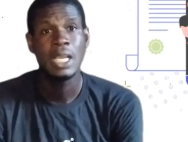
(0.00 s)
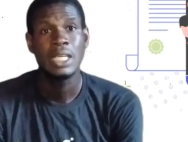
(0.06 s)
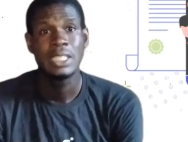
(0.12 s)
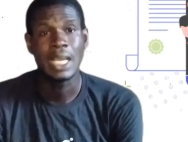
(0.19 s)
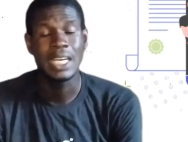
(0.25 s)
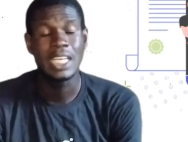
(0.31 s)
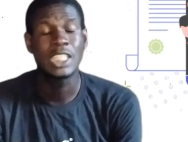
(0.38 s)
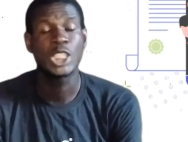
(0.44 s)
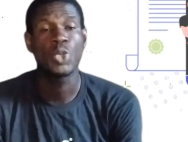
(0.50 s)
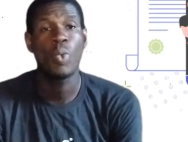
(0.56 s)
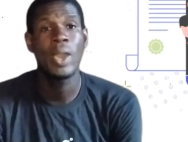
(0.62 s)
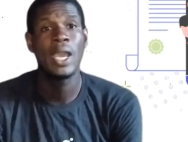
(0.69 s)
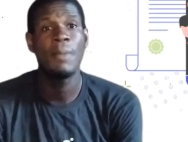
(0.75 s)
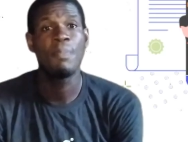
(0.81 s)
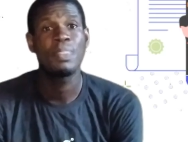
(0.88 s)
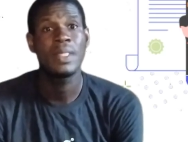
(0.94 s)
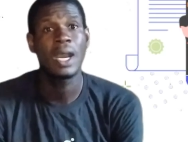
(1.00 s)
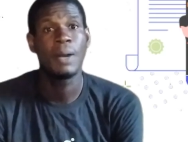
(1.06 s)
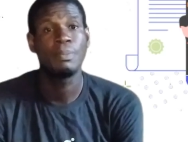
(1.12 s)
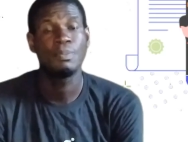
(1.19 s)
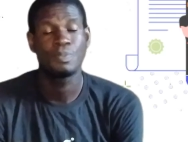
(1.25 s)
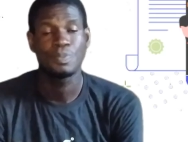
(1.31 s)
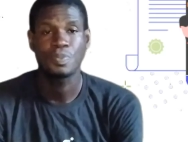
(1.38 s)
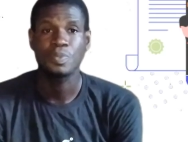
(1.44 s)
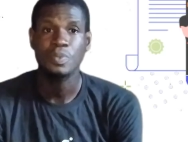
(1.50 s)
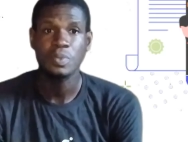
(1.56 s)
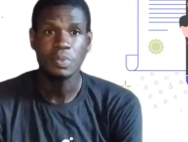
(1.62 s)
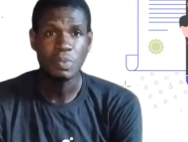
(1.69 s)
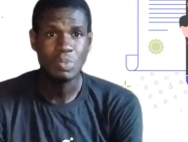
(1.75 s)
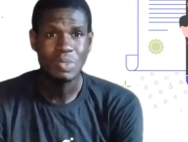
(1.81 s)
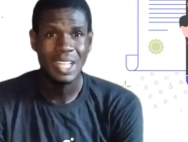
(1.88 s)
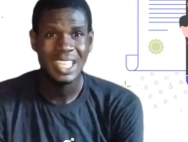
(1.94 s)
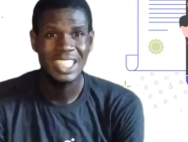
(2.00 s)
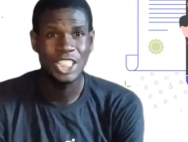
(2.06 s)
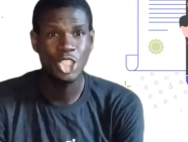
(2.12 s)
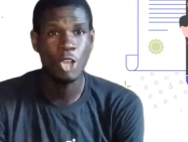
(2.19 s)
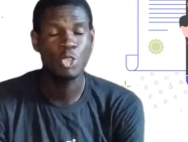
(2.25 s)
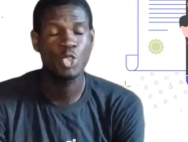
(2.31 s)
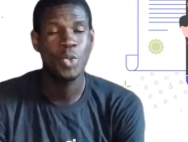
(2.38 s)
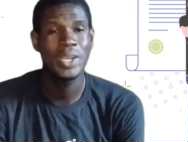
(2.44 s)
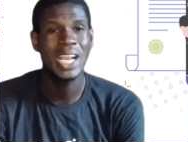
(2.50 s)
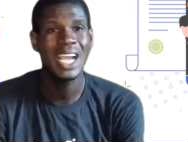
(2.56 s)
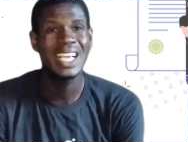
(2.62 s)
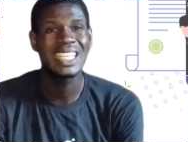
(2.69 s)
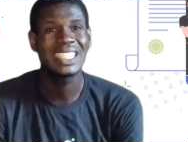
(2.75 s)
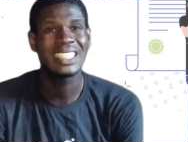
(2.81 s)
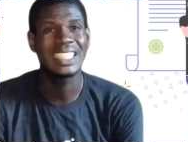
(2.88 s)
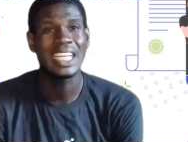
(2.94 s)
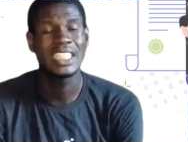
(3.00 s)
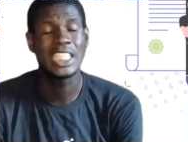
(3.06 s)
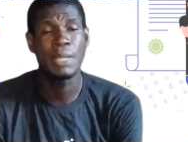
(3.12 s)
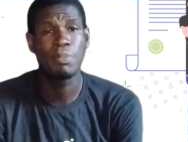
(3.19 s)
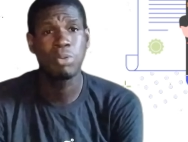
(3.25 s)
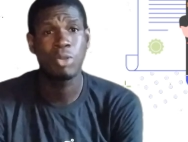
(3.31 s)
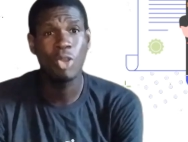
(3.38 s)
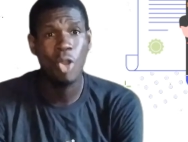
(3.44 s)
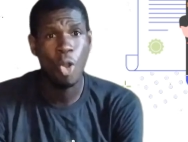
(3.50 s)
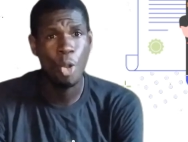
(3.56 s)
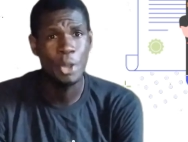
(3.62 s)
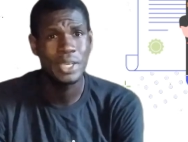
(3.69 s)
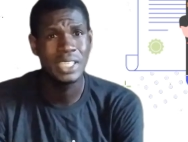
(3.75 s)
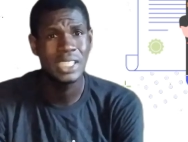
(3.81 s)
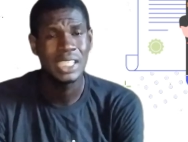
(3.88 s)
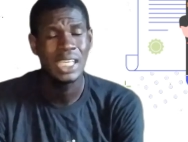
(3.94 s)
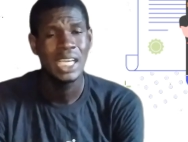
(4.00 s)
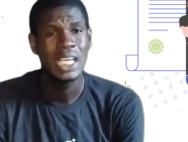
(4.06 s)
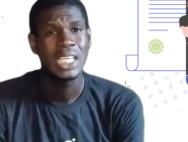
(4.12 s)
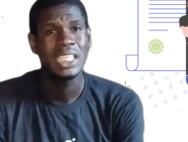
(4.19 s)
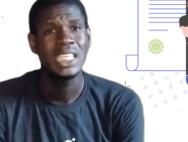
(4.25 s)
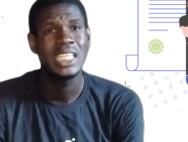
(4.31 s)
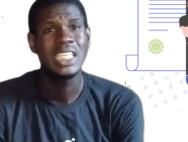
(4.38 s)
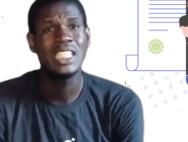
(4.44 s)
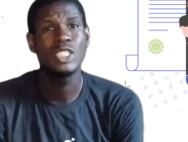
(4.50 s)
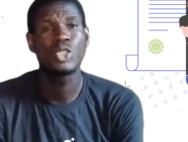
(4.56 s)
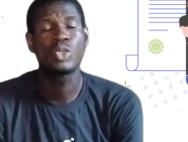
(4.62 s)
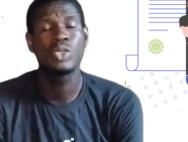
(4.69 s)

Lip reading: And this is where the software now is not deployed into